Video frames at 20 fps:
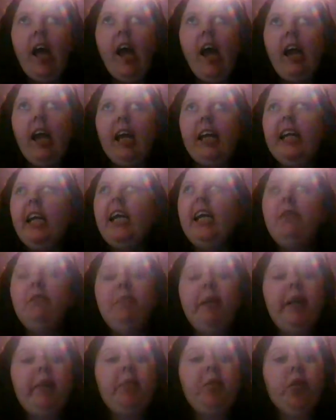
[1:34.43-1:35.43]
And I
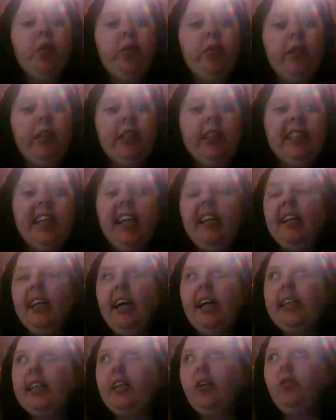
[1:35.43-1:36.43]
need people to understand
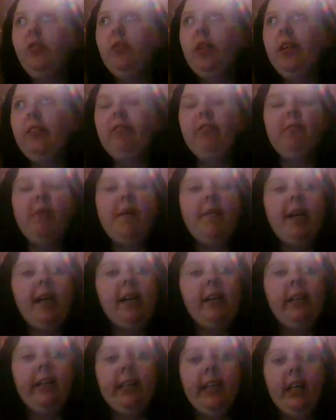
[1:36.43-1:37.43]
that I don't live with my
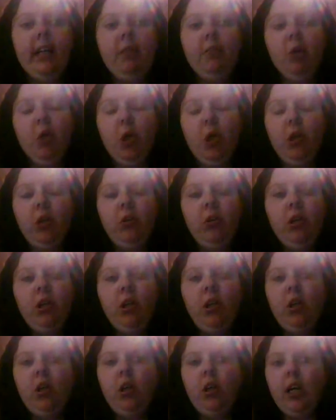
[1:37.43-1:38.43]
parents anymore.
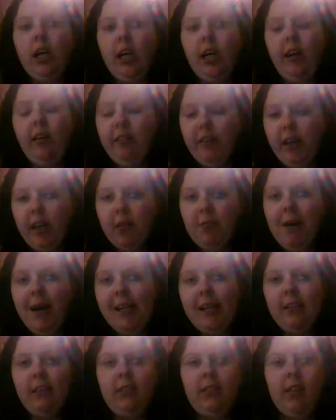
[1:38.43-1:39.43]
I live
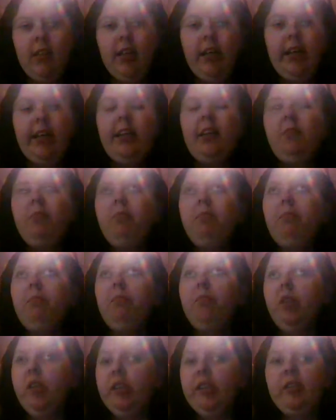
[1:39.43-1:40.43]
independently,
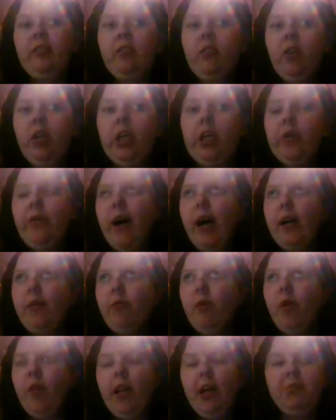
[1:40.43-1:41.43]
but who
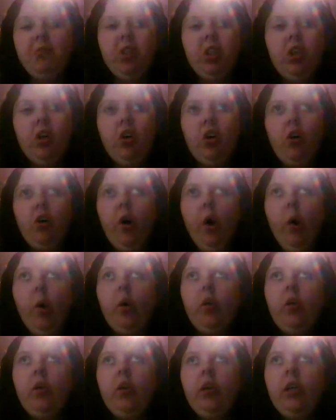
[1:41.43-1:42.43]
I'd want them to
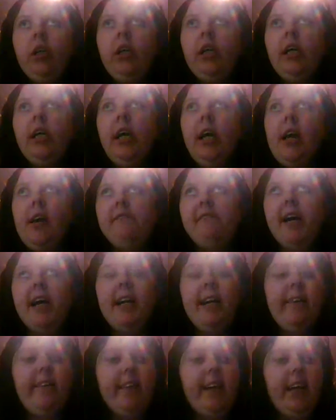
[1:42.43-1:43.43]
call if
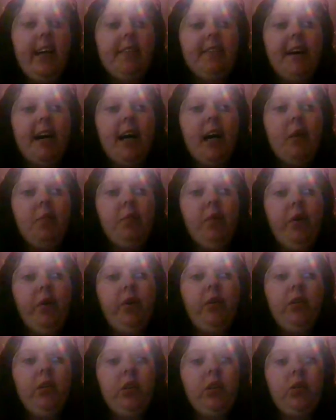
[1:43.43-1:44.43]
anything ever
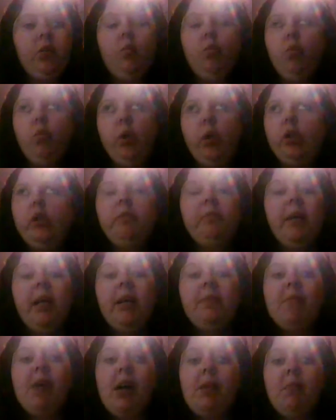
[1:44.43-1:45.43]
happened would
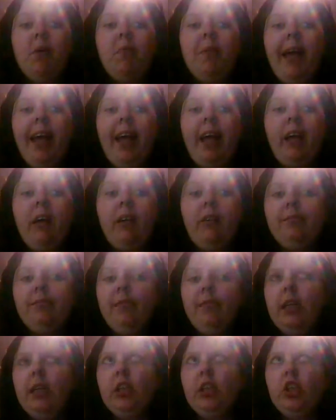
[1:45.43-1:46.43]
be my mummy,
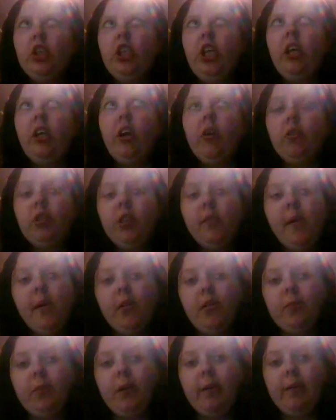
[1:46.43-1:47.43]
because she knows the
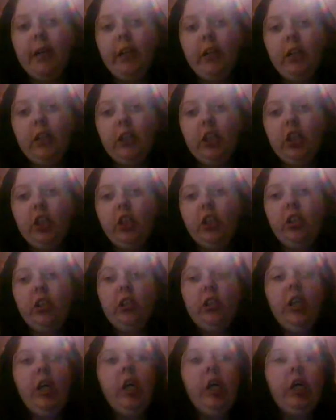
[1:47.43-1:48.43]
most about my
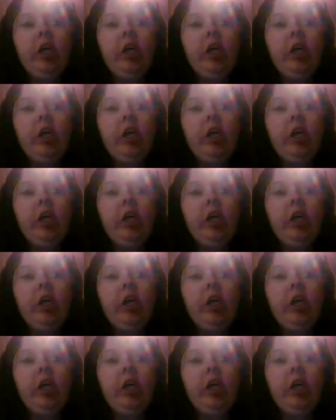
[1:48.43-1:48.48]
conditions.